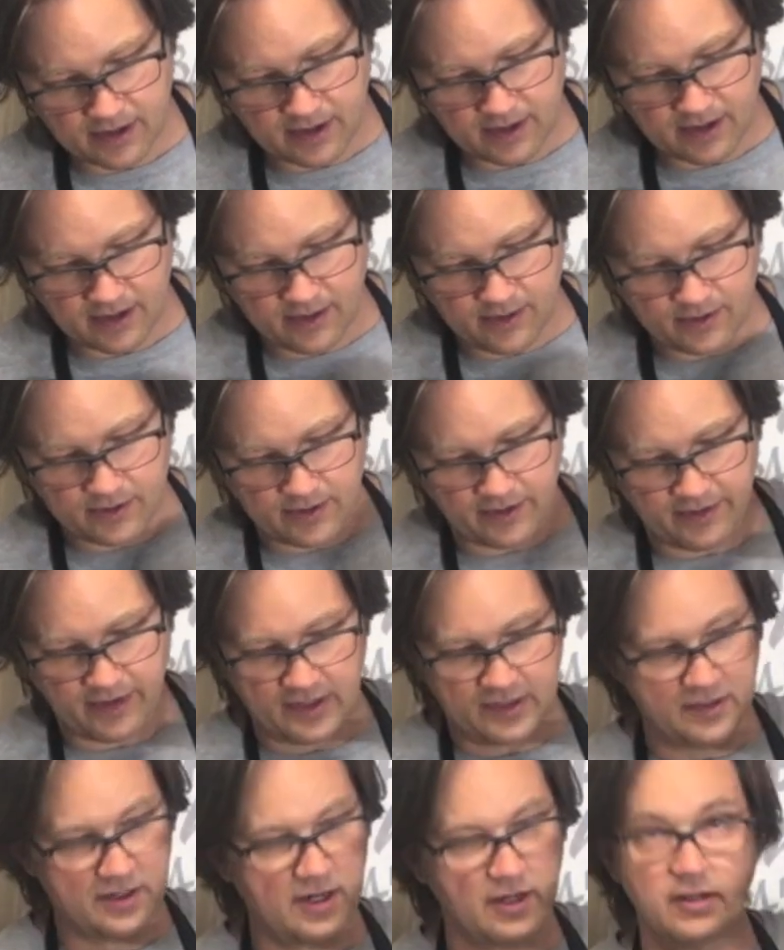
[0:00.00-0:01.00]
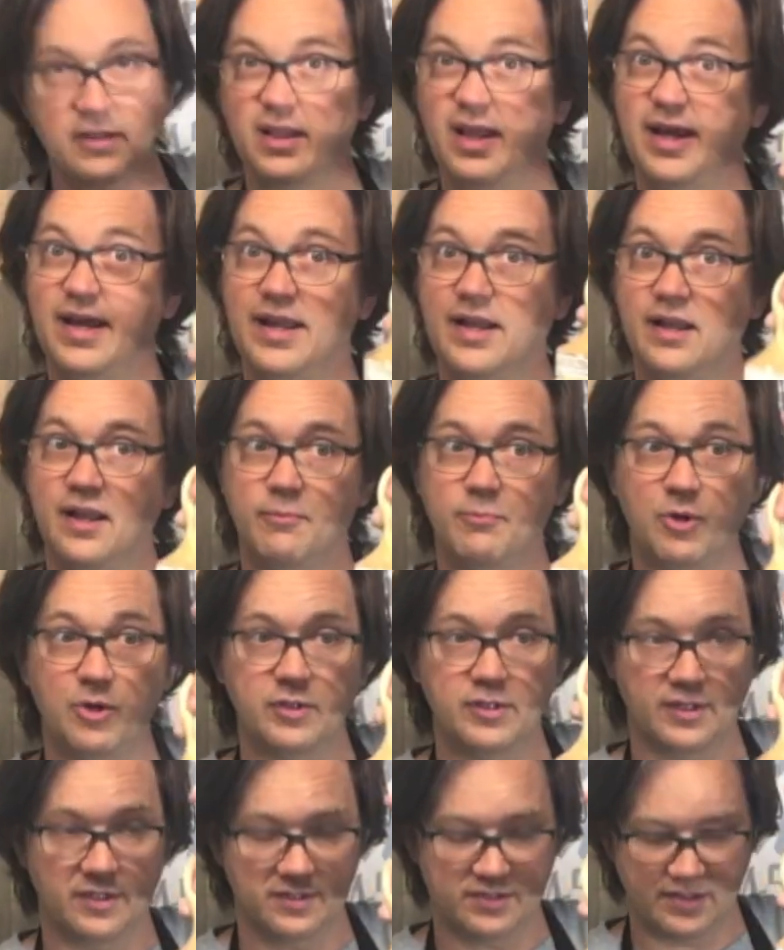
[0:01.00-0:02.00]
Okay, going on. And look how light I'm
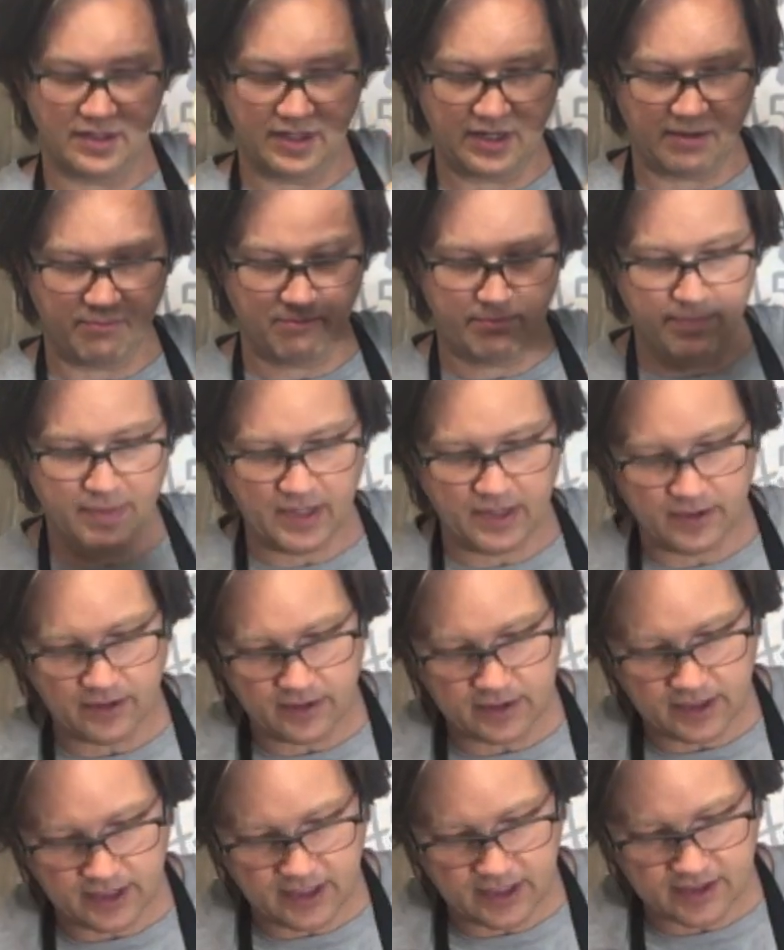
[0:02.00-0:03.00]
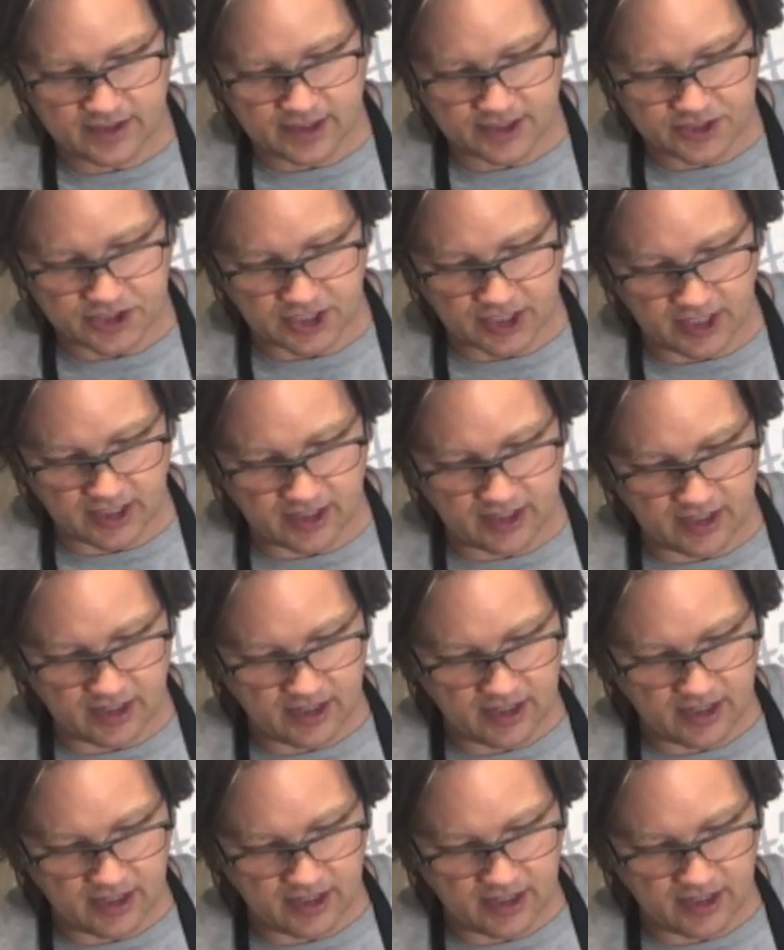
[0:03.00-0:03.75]
holding this, like I'm barely touching it.